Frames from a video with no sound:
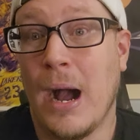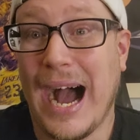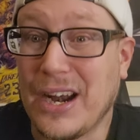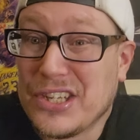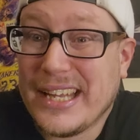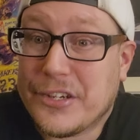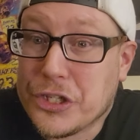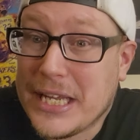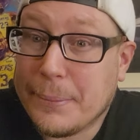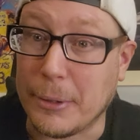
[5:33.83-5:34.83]
how do the
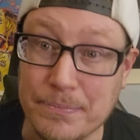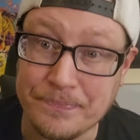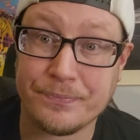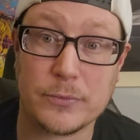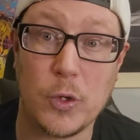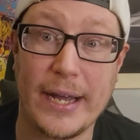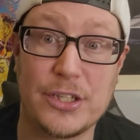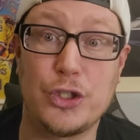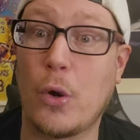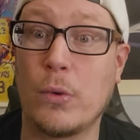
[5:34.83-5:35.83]
Lakers keep him? Right?
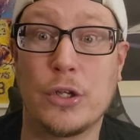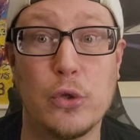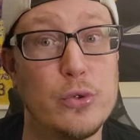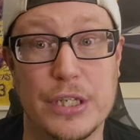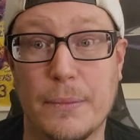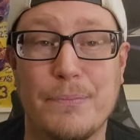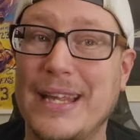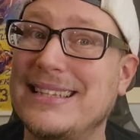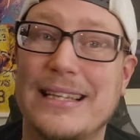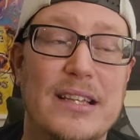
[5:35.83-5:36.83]
Because you don't want to lose him.
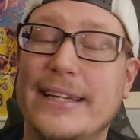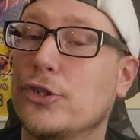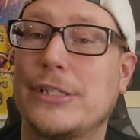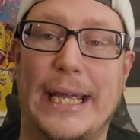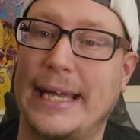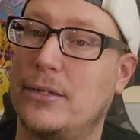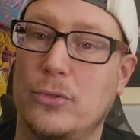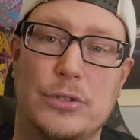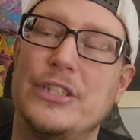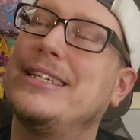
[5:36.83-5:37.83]
And the Lakers can't
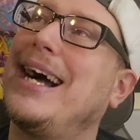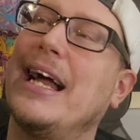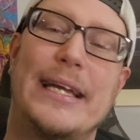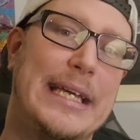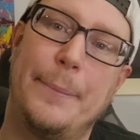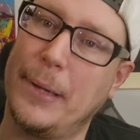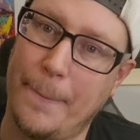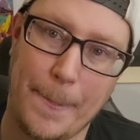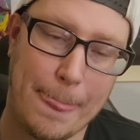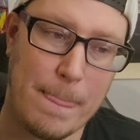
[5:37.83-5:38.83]
lose. You got to keep him.
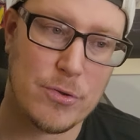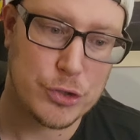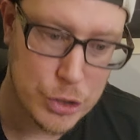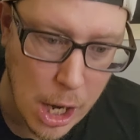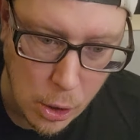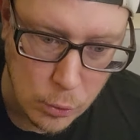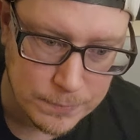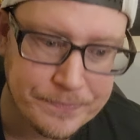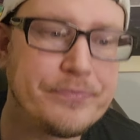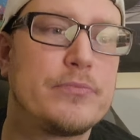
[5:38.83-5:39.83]

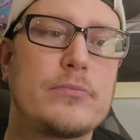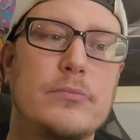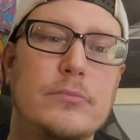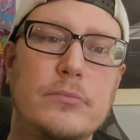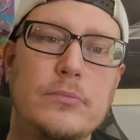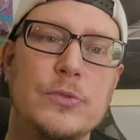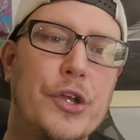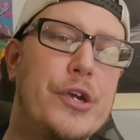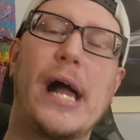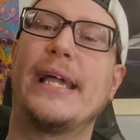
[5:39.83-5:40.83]
So,
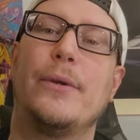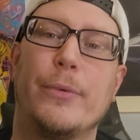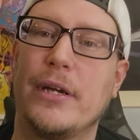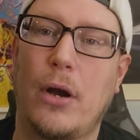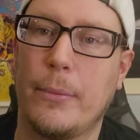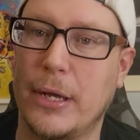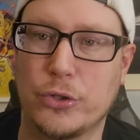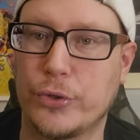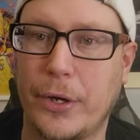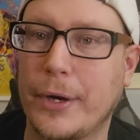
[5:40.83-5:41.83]
you're not getting rid of Armel
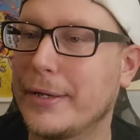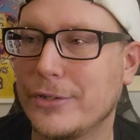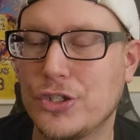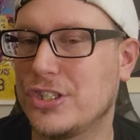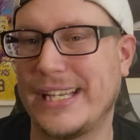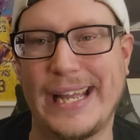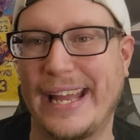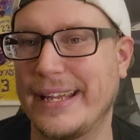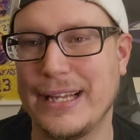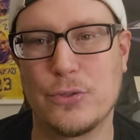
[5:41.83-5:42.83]
Traore. You just can't.
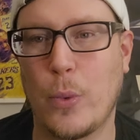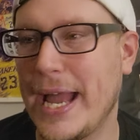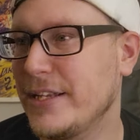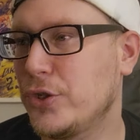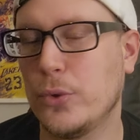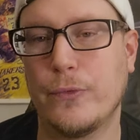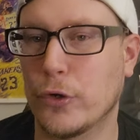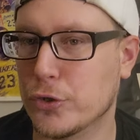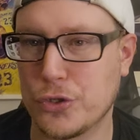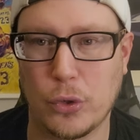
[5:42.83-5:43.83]
He's way too
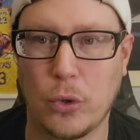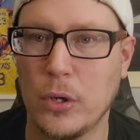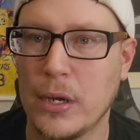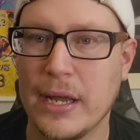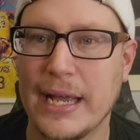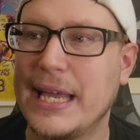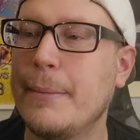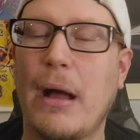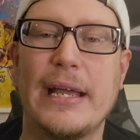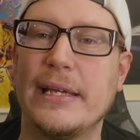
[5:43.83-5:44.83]
versatile. He
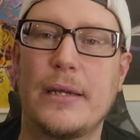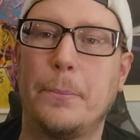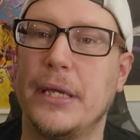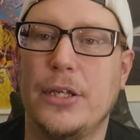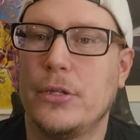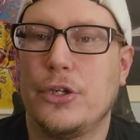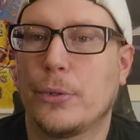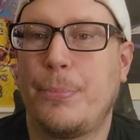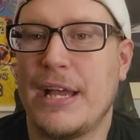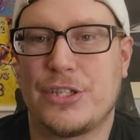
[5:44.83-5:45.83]
might end up being
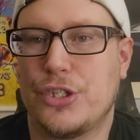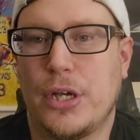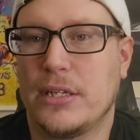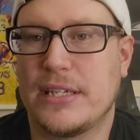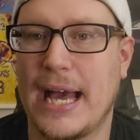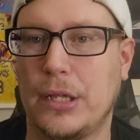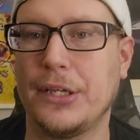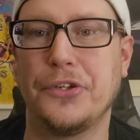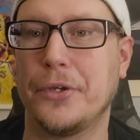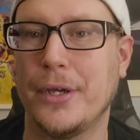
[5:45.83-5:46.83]
your best young
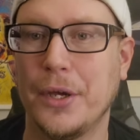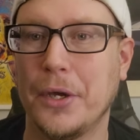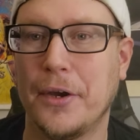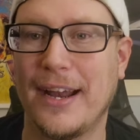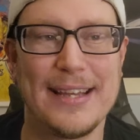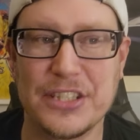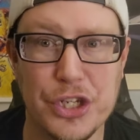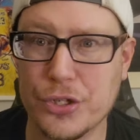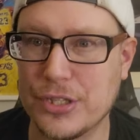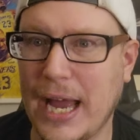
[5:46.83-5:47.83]
talent. Right? Like,
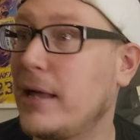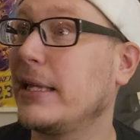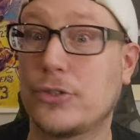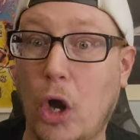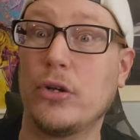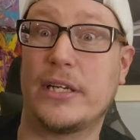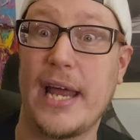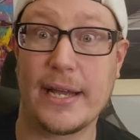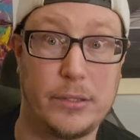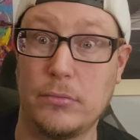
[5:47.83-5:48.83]
seriously. Dalton
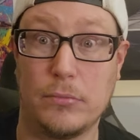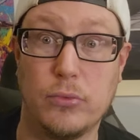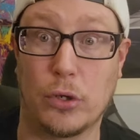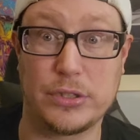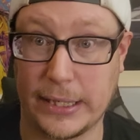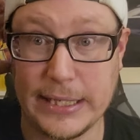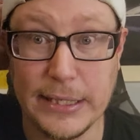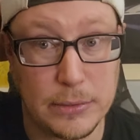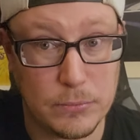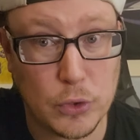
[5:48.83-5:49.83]
Connect looks like
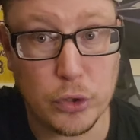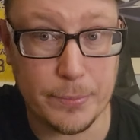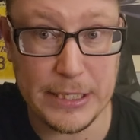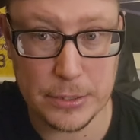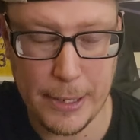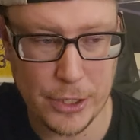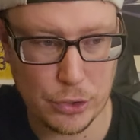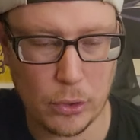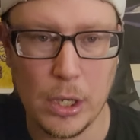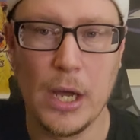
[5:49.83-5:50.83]
he could be
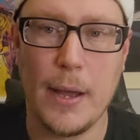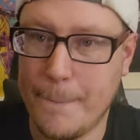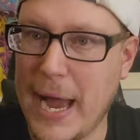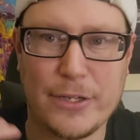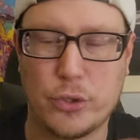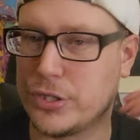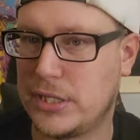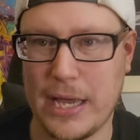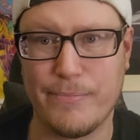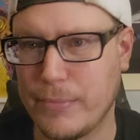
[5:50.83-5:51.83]
special. Max
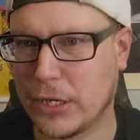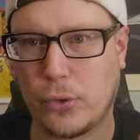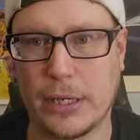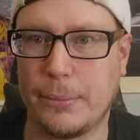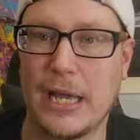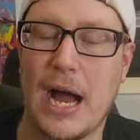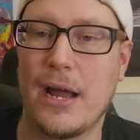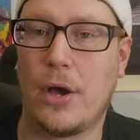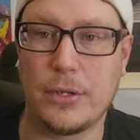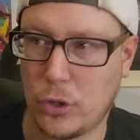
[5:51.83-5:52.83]
Christie, I'm incredibly high
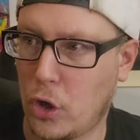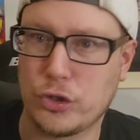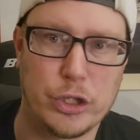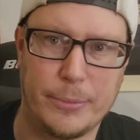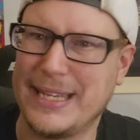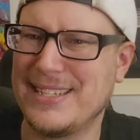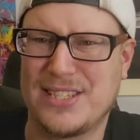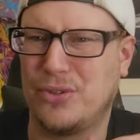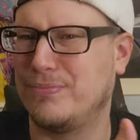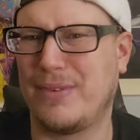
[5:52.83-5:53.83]
on long term. He's
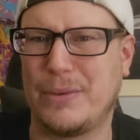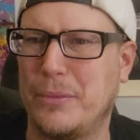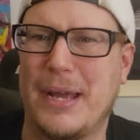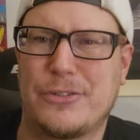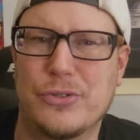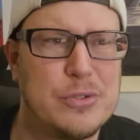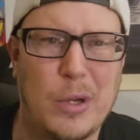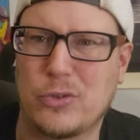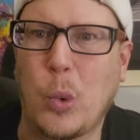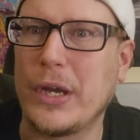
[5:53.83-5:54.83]
still, like, Max Christie,
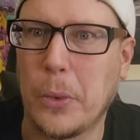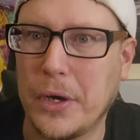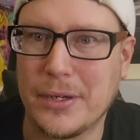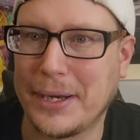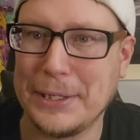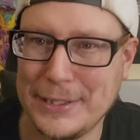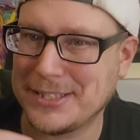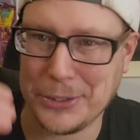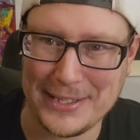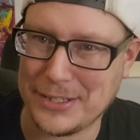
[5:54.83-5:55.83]
what, 21? Right? He
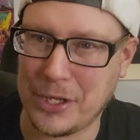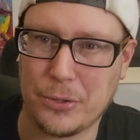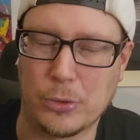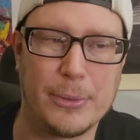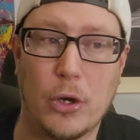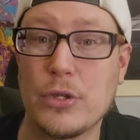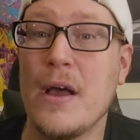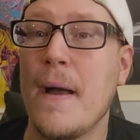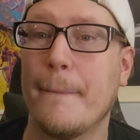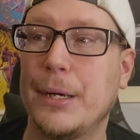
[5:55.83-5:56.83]
still has a lot of room and growth.
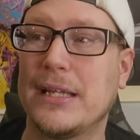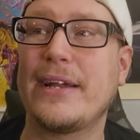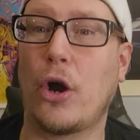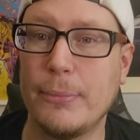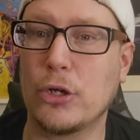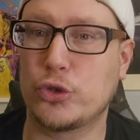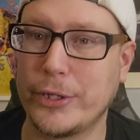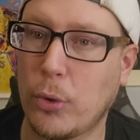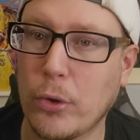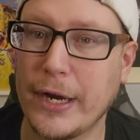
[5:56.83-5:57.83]
But, like, Armel
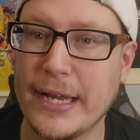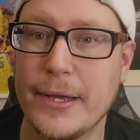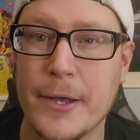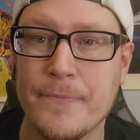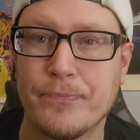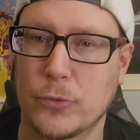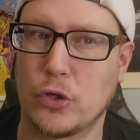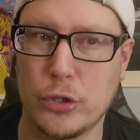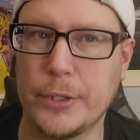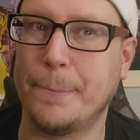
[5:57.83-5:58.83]
Traore
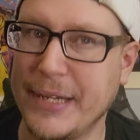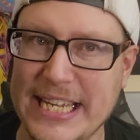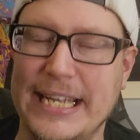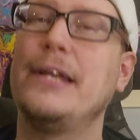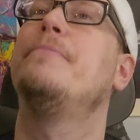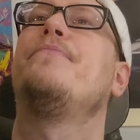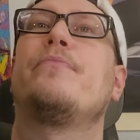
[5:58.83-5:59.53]
could be